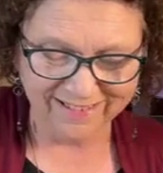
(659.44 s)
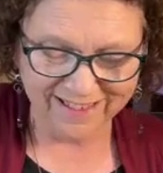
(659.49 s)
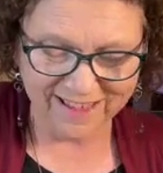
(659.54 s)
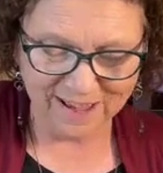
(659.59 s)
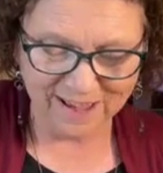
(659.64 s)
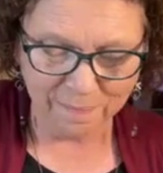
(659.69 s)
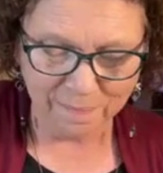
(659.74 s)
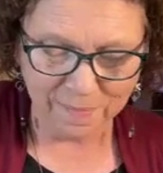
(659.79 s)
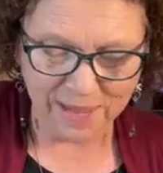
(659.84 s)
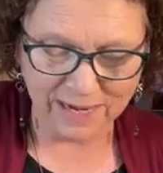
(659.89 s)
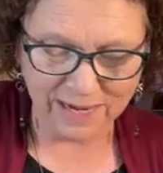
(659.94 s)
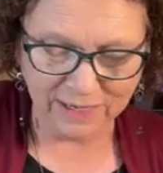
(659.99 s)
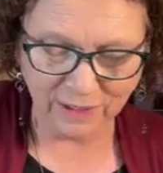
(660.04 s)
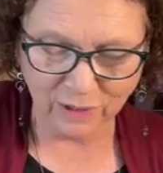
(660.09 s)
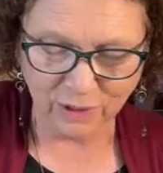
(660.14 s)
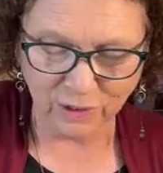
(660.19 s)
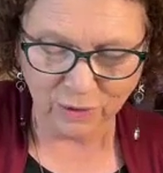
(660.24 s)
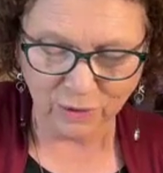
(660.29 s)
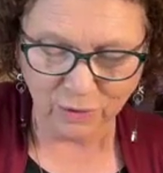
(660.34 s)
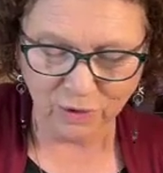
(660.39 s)
Yep, Ace
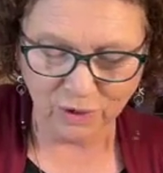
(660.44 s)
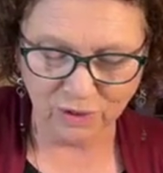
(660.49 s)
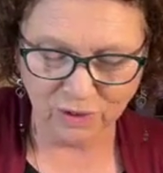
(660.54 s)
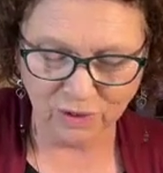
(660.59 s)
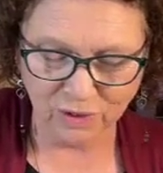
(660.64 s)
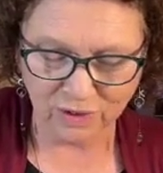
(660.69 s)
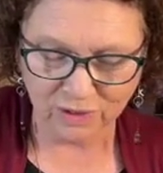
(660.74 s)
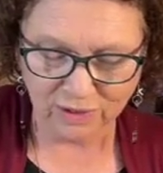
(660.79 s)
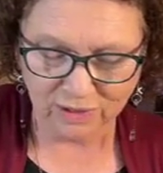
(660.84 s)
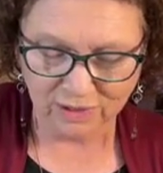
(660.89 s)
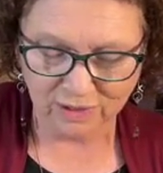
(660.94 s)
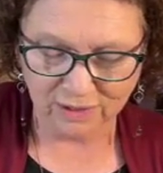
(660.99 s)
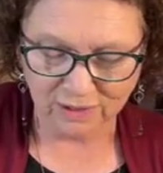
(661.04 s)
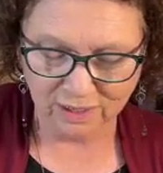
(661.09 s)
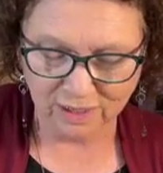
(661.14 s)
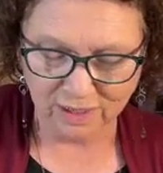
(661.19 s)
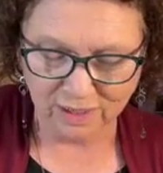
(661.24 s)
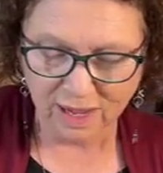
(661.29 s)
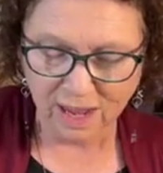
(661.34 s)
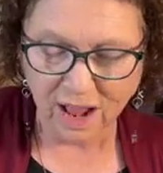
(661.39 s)
of Swords.
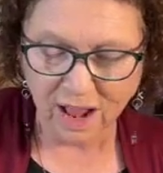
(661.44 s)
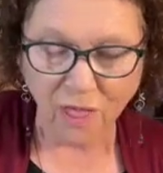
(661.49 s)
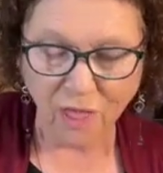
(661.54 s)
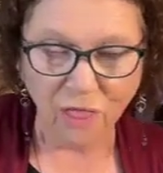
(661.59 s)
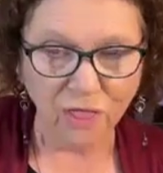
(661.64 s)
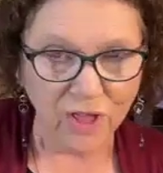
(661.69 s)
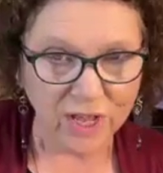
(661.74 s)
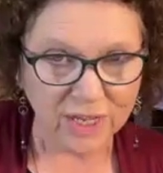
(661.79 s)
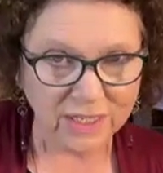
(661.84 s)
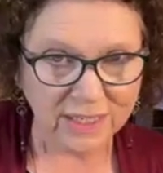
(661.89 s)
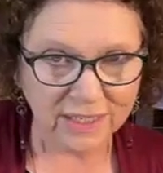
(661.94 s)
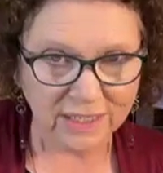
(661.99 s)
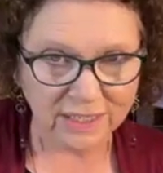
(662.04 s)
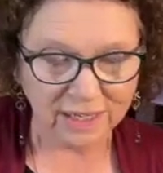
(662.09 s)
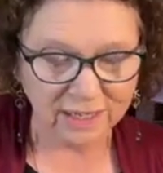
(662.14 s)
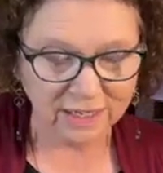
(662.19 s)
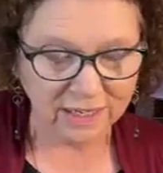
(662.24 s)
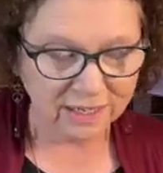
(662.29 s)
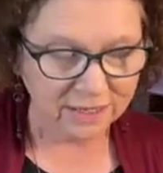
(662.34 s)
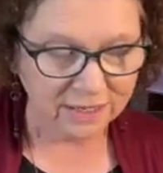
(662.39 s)
The
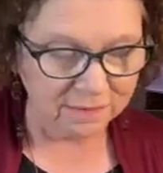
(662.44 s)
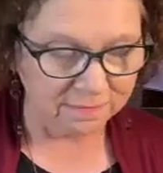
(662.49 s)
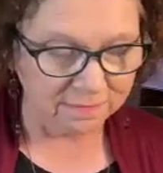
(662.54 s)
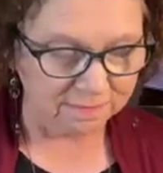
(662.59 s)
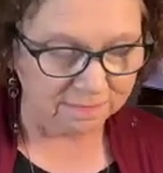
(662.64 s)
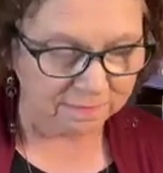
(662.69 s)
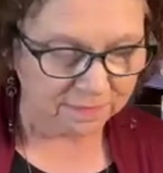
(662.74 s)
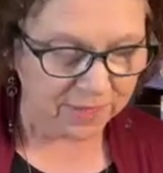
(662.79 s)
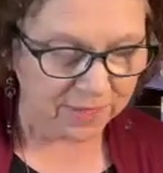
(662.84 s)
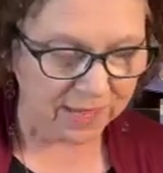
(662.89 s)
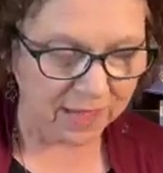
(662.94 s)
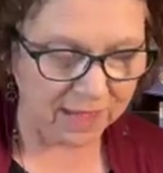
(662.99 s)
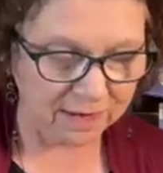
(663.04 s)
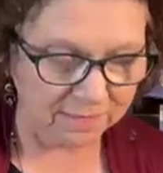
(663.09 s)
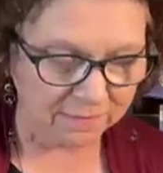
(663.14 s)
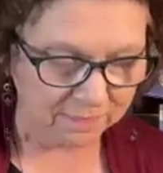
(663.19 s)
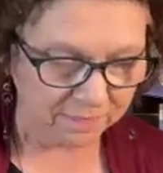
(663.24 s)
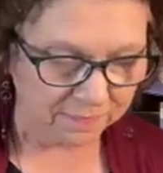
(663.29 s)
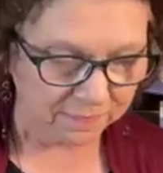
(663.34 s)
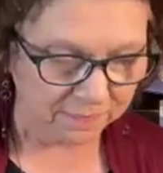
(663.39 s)
Sun. Hang
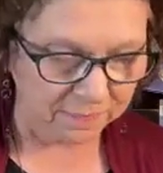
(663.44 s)
on.